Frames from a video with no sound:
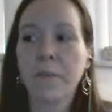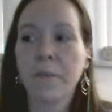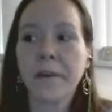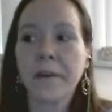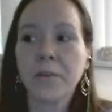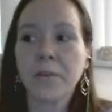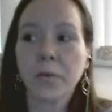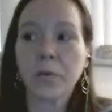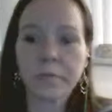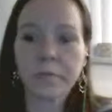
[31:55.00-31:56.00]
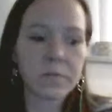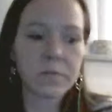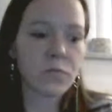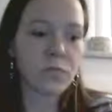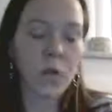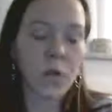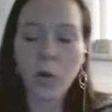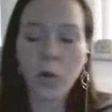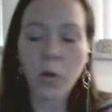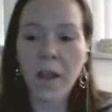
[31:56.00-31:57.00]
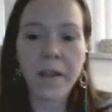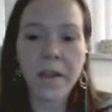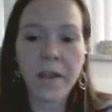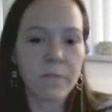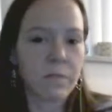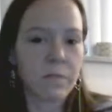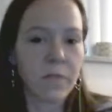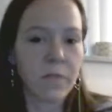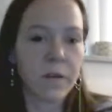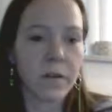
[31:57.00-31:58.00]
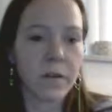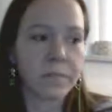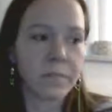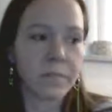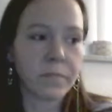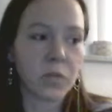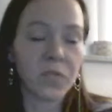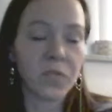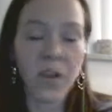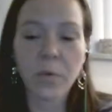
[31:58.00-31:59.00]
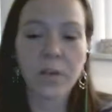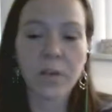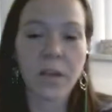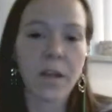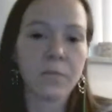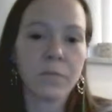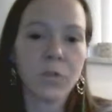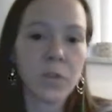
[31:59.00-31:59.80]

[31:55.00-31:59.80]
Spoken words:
by, you know, running away, you know, fighting with them,